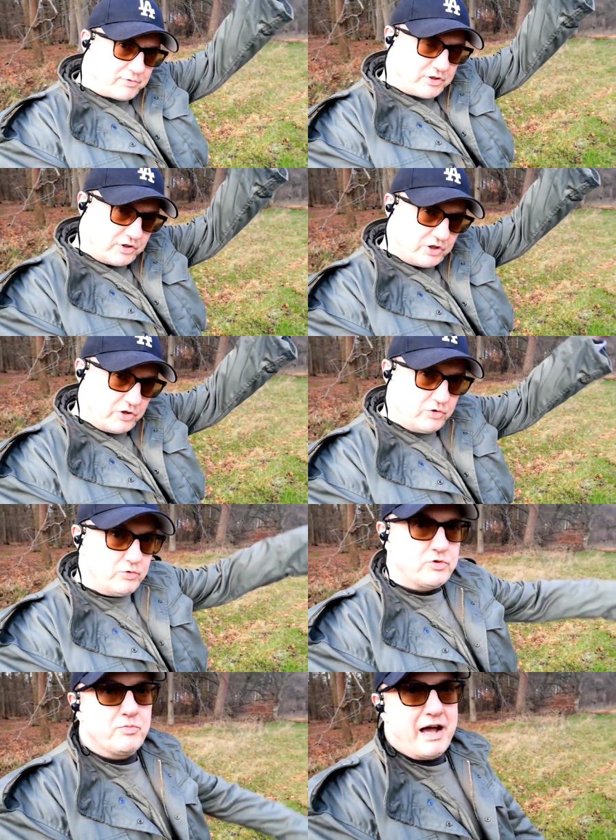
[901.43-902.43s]
absolutely
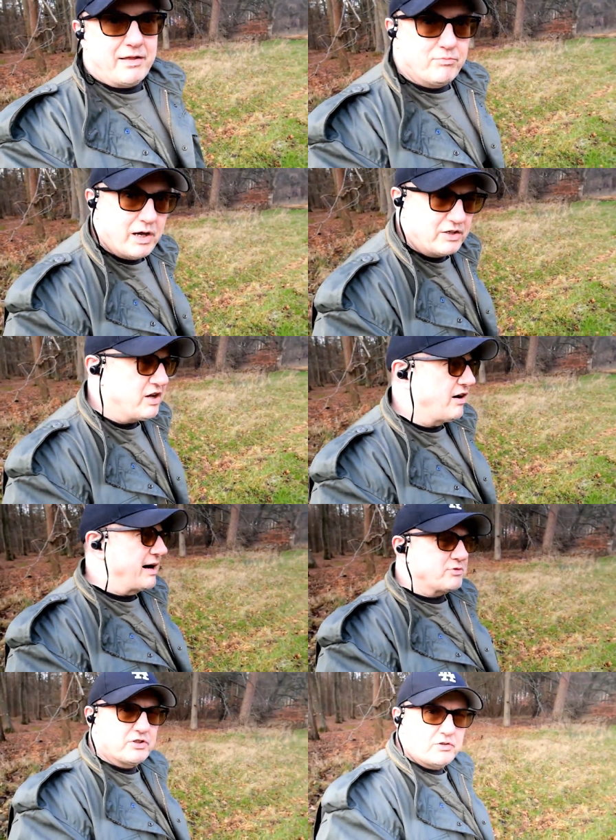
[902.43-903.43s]
huge man-made, you know,
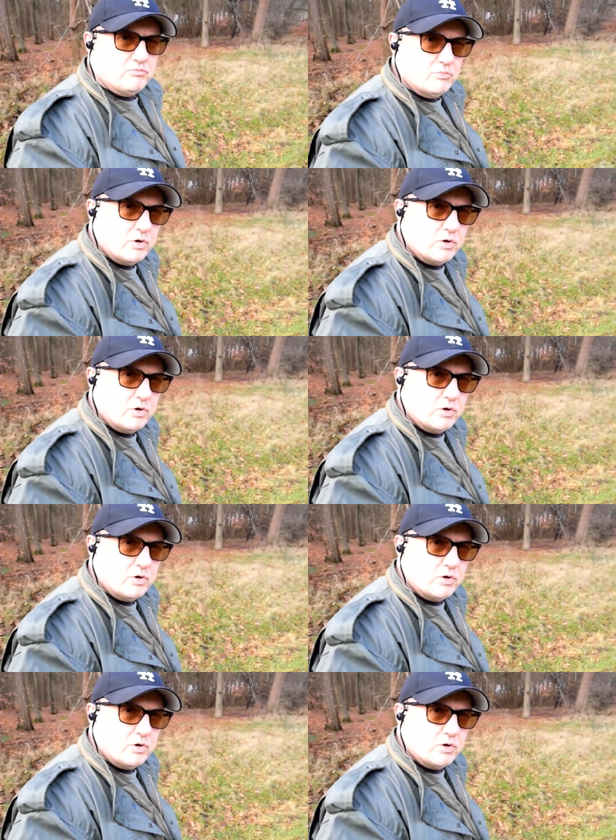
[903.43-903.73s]
absolutely